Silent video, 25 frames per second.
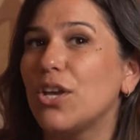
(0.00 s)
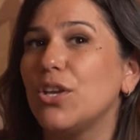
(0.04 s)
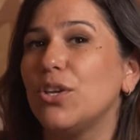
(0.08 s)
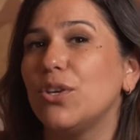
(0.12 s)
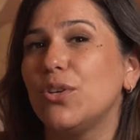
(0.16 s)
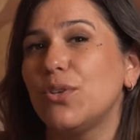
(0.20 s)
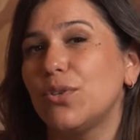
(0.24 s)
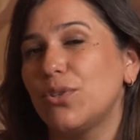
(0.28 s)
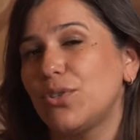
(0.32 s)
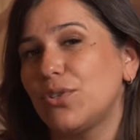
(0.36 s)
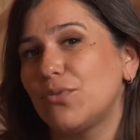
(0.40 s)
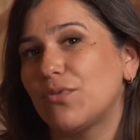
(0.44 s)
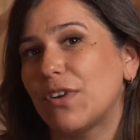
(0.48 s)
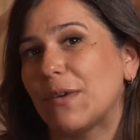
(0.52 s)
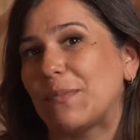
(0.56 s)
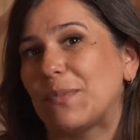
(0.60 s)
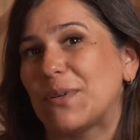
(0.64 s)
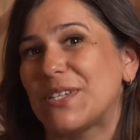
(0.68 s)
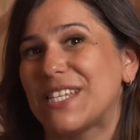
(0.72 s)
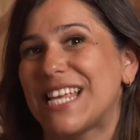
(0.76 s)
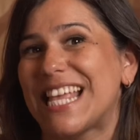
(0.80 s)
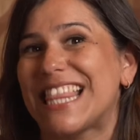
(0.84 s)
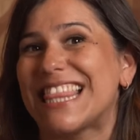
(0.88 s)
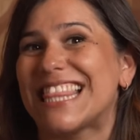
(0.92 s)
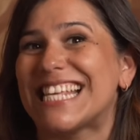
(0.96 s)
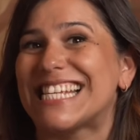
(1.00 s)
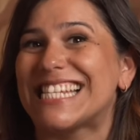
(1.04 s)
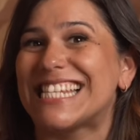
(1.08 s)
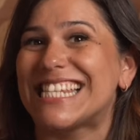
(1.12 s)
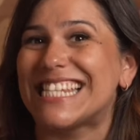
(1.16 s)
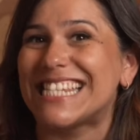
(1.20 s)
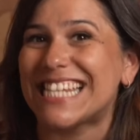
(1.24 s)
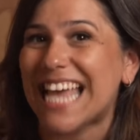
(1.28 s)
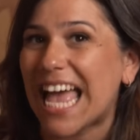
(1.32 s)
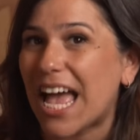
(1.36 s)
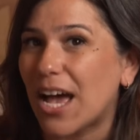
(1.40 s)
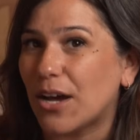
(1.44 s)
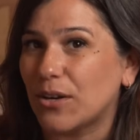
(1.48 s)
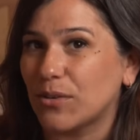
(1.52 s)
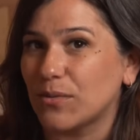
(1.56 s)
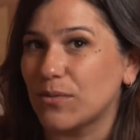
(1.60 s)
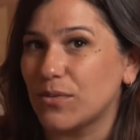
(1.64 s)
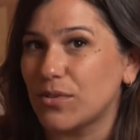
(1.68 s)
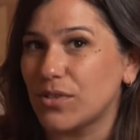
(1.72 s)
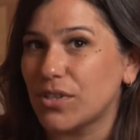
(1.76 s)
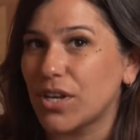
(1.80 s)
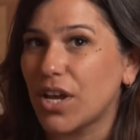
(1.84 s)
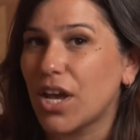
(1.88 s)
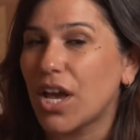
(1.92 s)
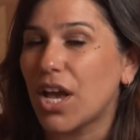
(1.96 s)
used to represent the
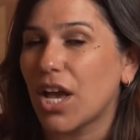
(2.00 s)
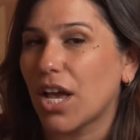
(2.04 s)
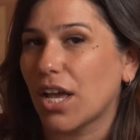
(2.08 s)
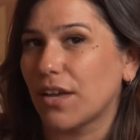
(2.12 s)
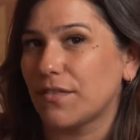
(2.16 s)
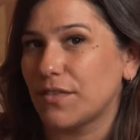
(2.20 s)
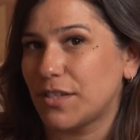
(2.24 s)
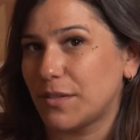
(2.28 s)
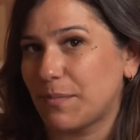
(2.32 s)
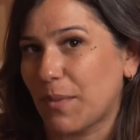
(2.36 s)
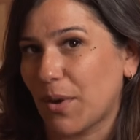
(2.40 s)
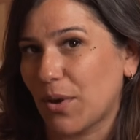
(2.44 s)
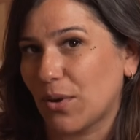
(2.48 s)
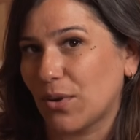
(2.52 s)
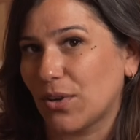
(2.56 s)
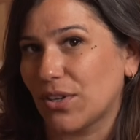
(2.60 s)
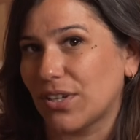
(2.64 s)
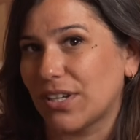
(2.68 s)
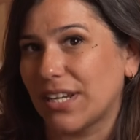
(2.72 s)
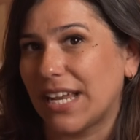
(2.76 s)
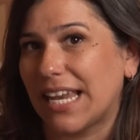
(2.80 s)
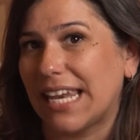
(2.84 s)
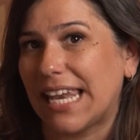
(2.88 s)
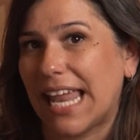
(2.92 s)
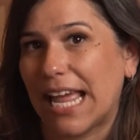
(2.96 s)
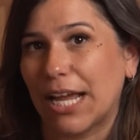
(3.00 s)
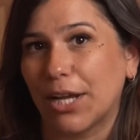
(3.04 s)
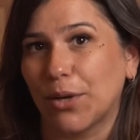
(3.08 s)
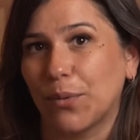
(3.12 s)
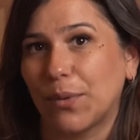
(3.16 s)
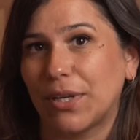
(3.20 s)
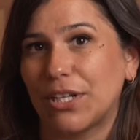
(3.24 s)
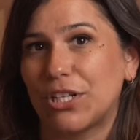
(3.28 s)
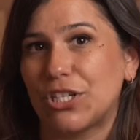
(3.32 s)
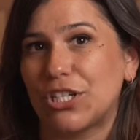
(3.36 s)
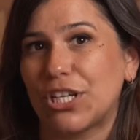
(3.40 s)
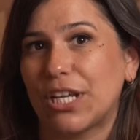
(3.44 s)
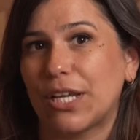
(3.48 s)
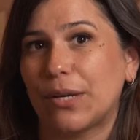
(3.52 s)
sounds of spoken language.